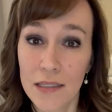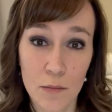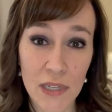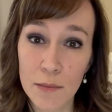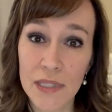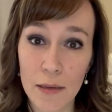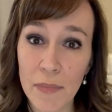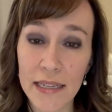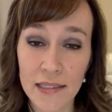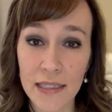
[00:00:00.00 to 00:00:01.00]
Sometimes that
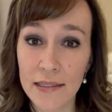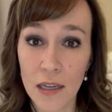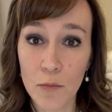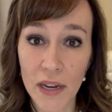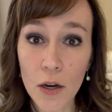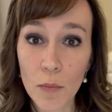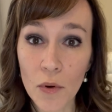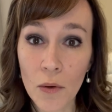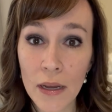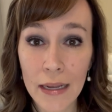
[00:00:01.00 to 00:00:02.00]
makes things
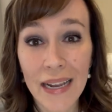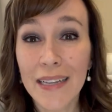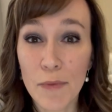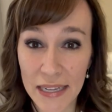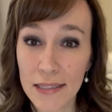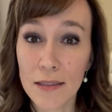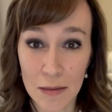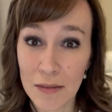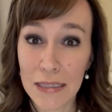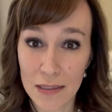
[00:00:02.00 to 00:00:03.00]
unbearable and makes
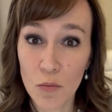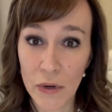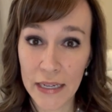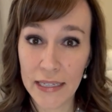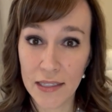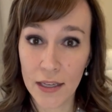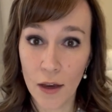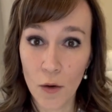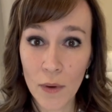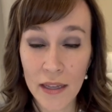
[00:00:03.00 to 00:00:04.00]
someone need to go.